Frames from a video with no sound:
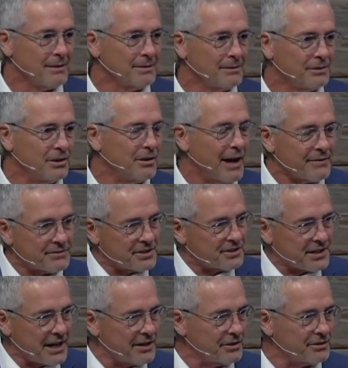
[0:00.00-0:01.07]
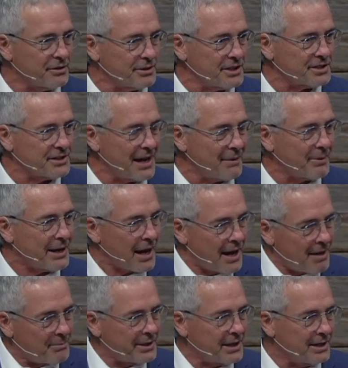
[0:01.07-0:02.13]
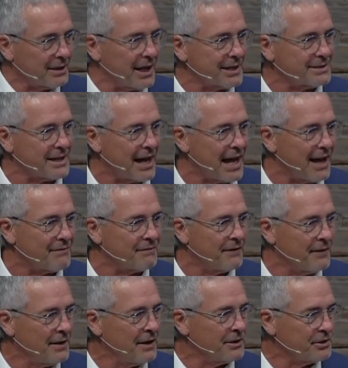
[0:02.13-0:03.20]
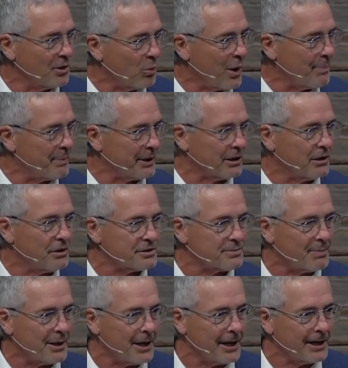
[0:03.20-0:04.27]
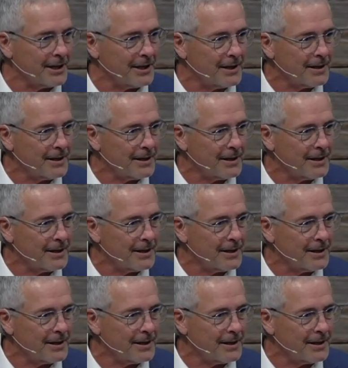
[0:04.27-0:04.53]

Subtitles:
You don't have to say you're doing this now, but how many like to have your weapon close by?